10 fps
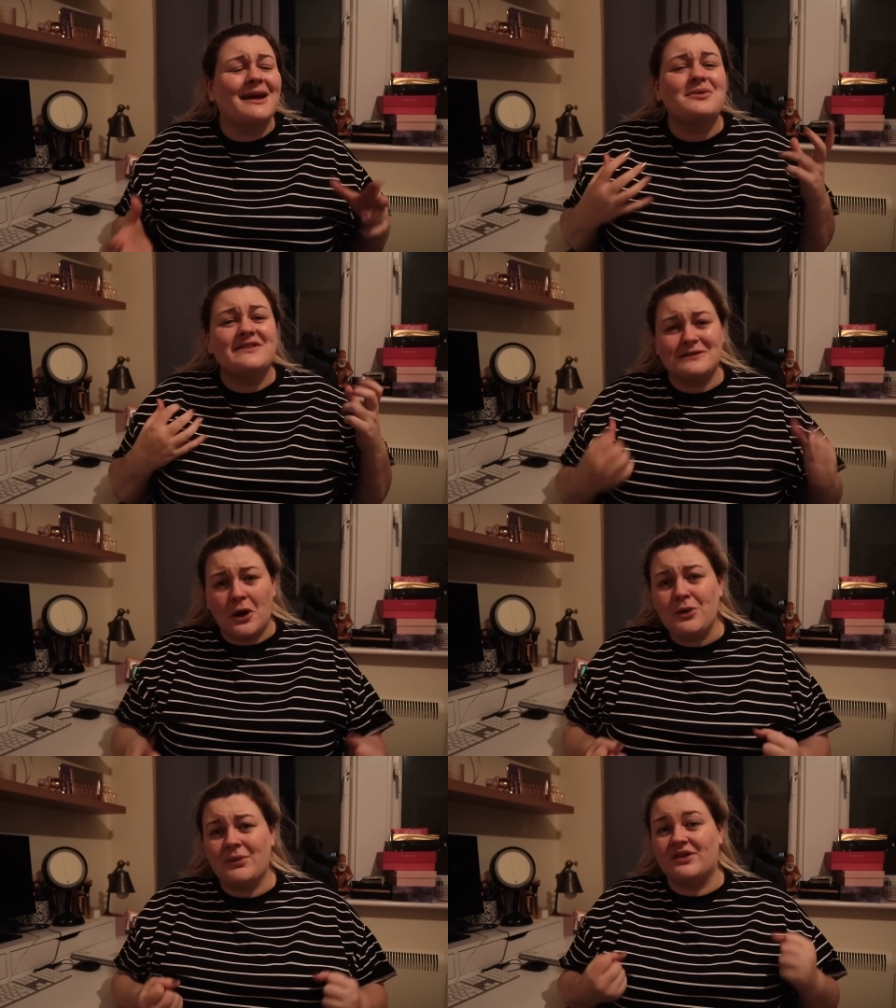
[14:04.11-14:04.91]
It was
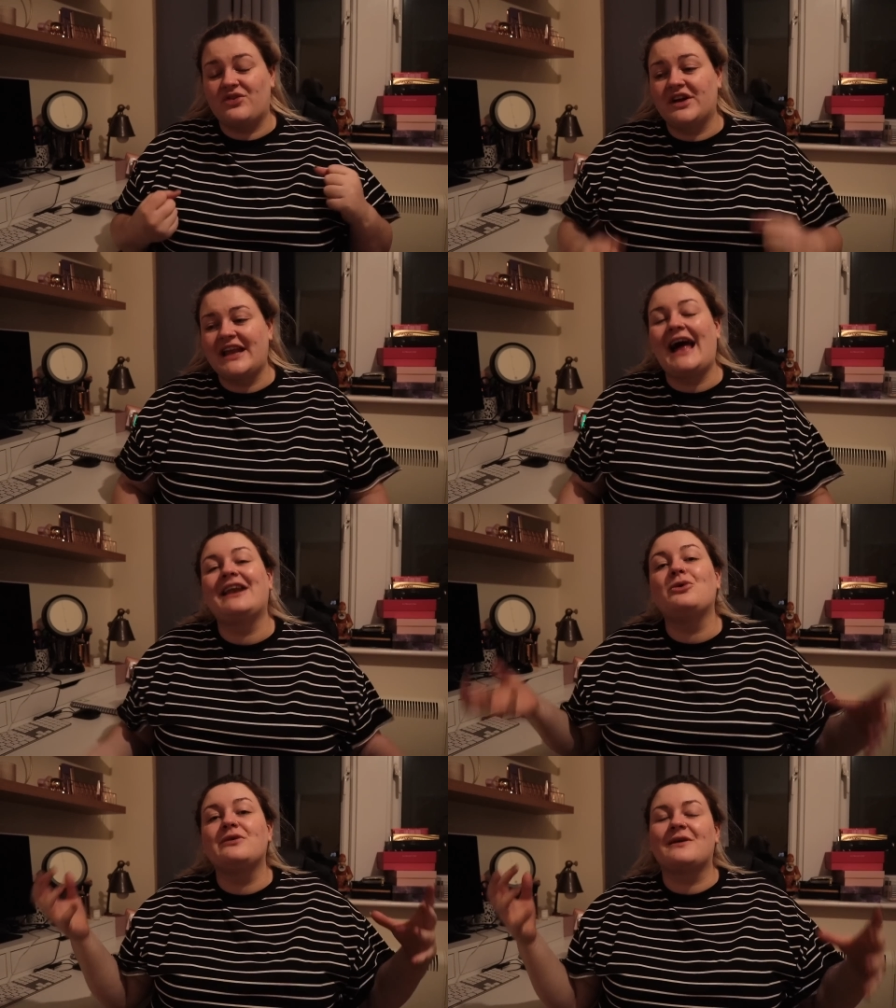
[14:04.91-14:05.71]
so much fun.
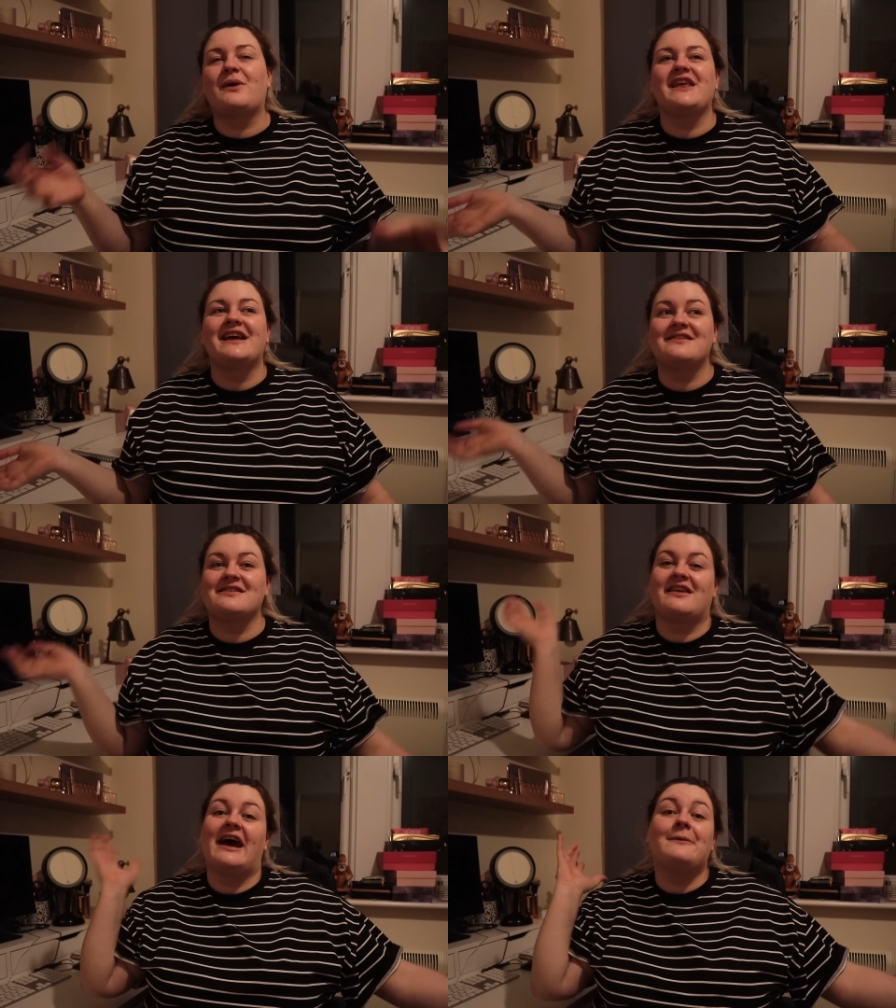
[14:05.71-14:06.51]
And also at the end of
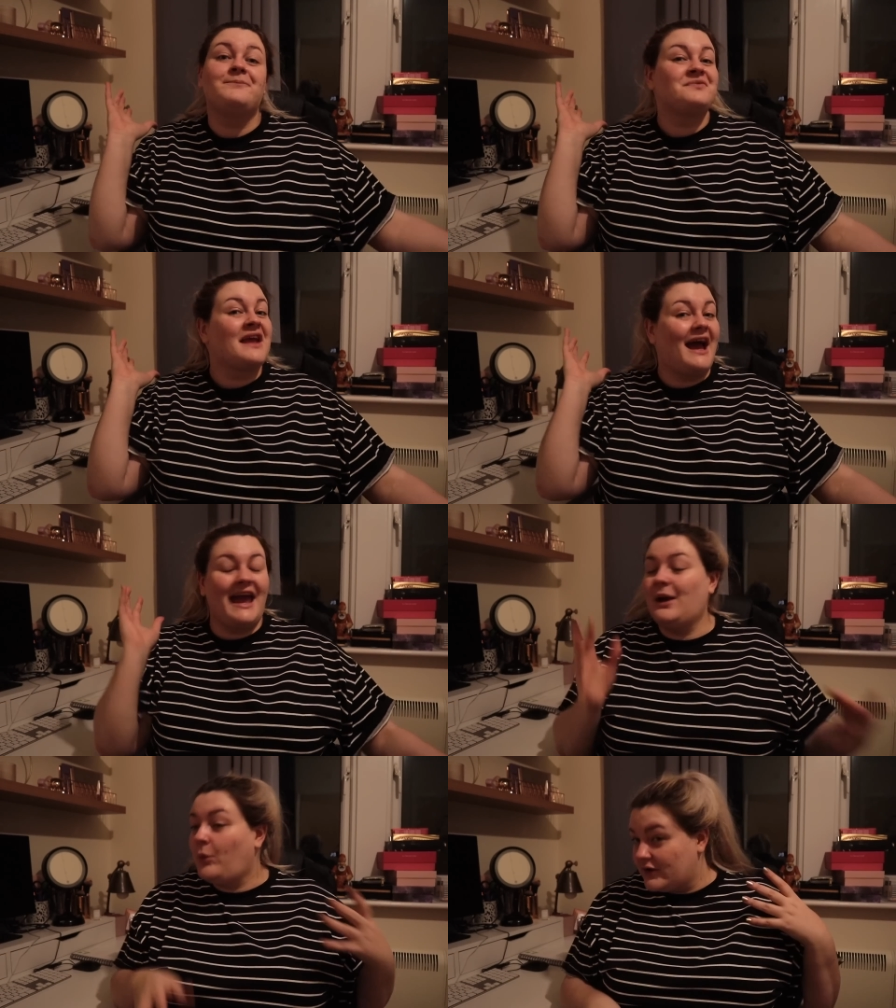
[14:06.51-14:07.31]
the day,
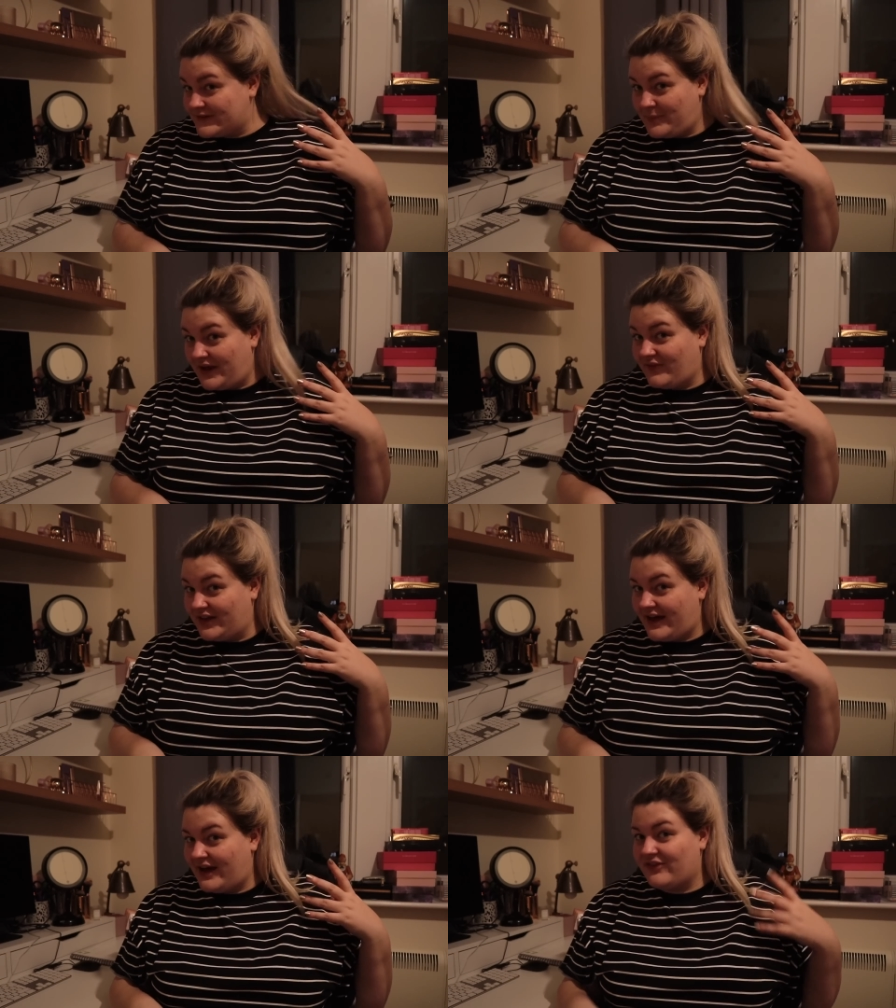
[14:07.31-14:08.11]
it was a bit of a
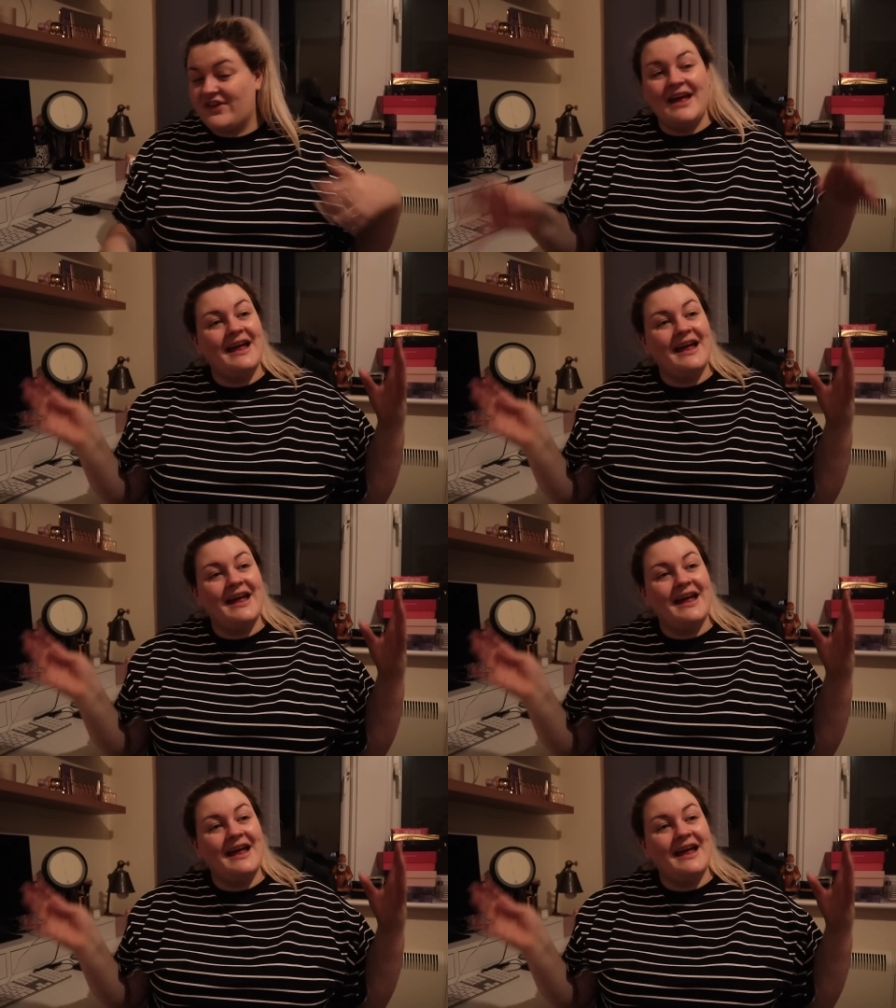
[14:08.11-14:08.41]
laugh.